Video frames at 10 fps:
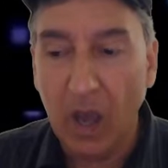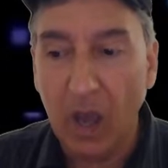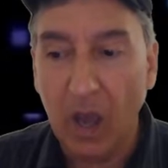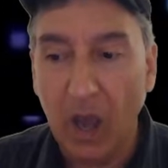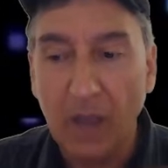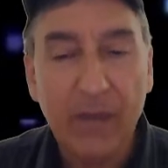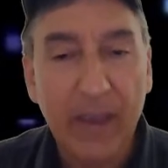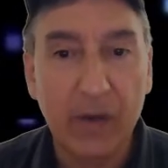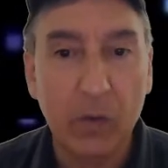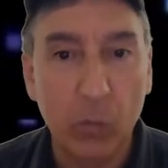I've
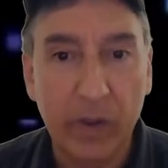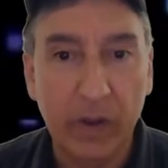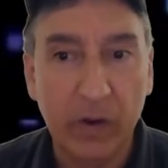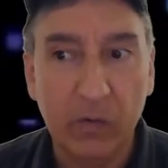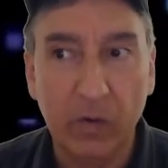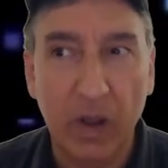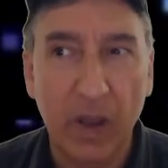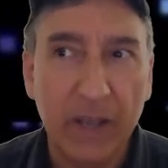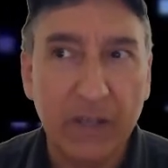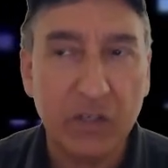had it where I
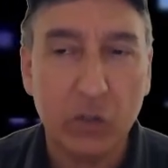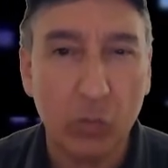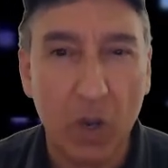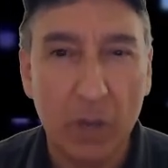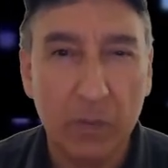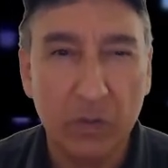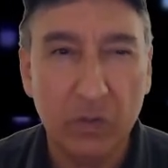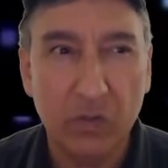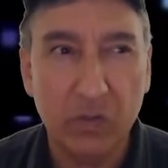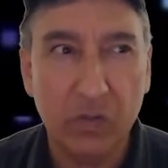had
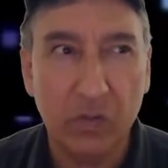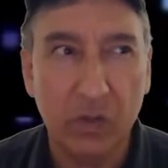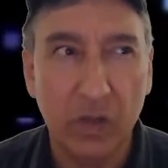subscribers,